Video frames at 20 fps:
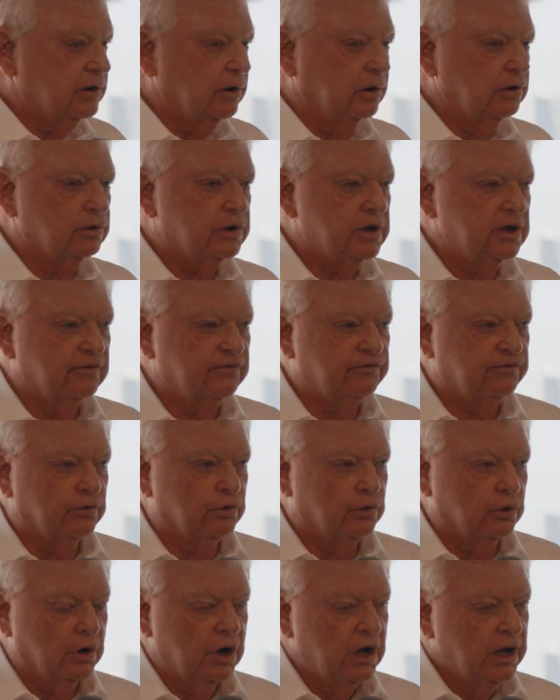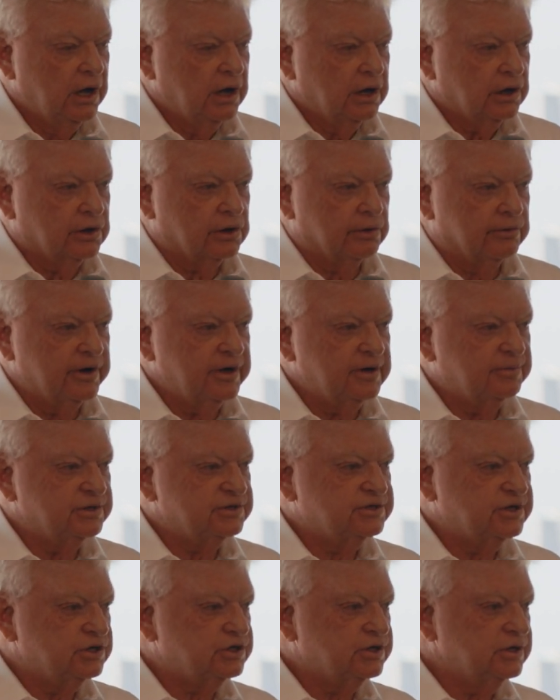not looking for career
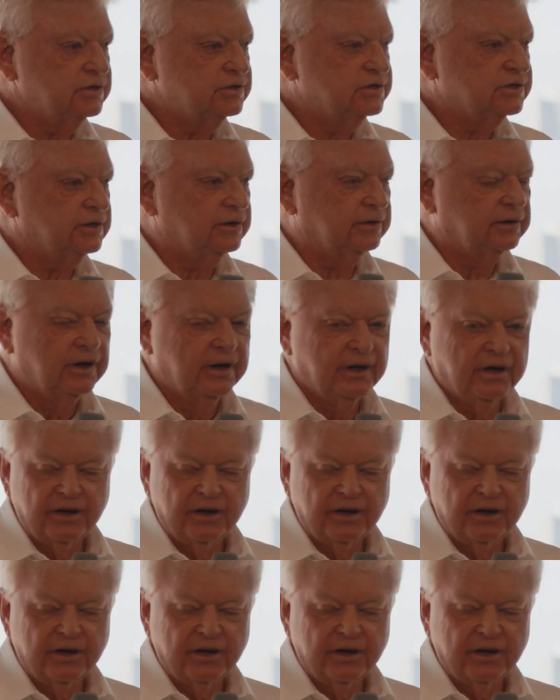positions and